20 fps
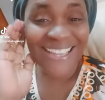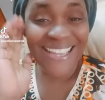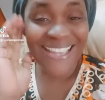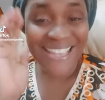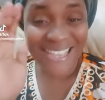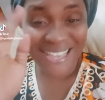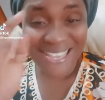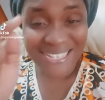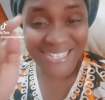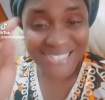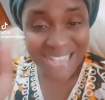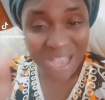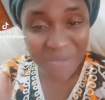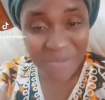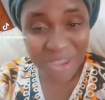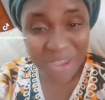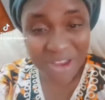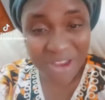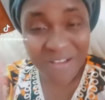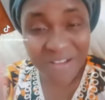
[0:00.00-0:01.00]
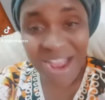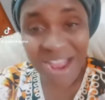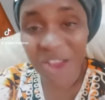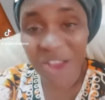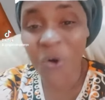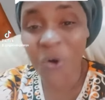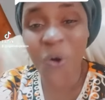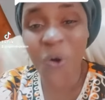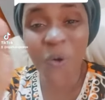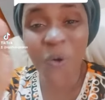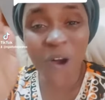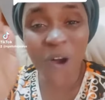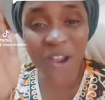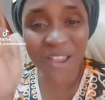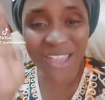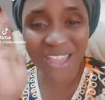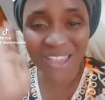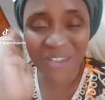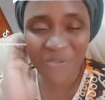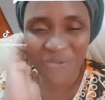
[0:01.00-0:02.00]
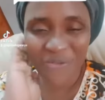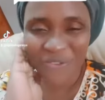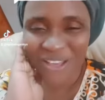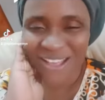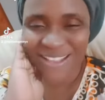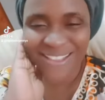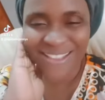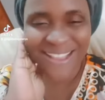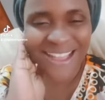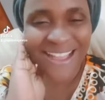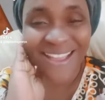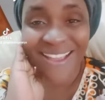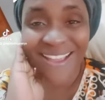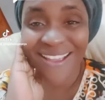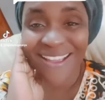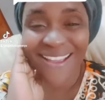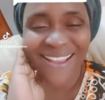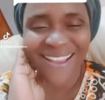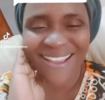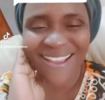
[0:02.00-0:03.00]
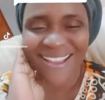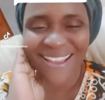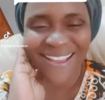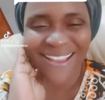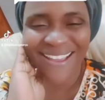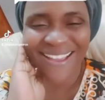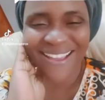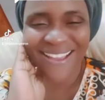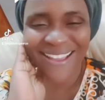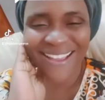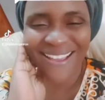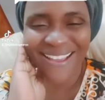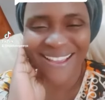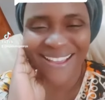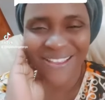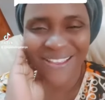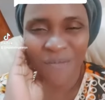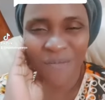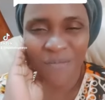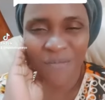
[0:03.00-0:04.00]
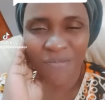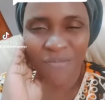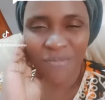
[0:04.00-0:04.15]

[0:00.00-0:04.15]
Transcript: He's a miracle working Father. Hey.